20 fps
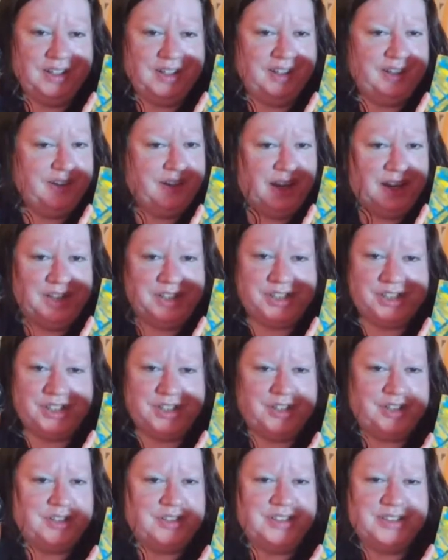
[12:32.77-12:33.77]
in
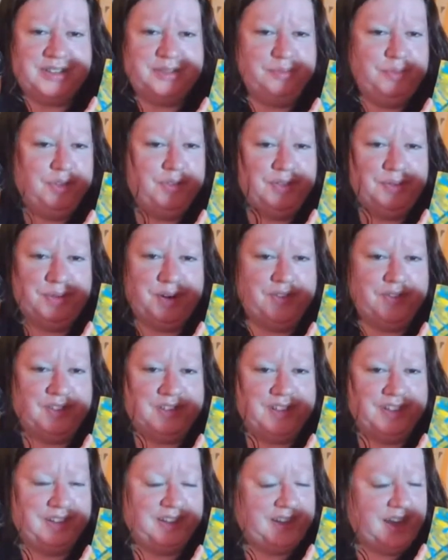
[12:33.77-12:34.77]
nature, just moving
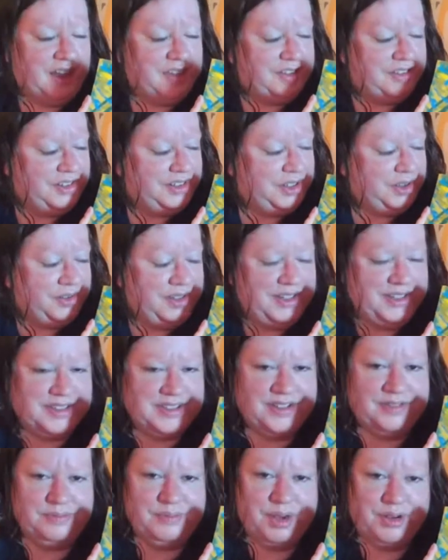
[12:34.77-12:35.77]
perfectly together in
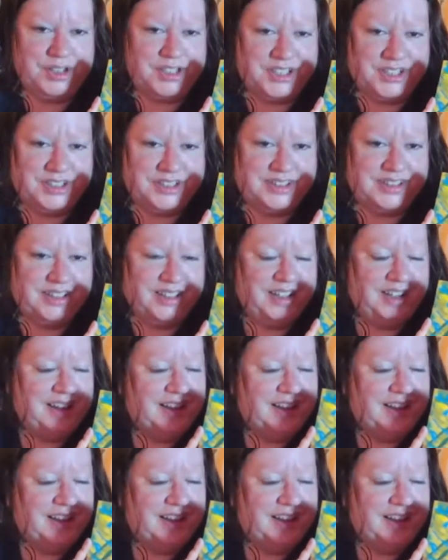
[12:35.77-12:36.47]
cohesive motion.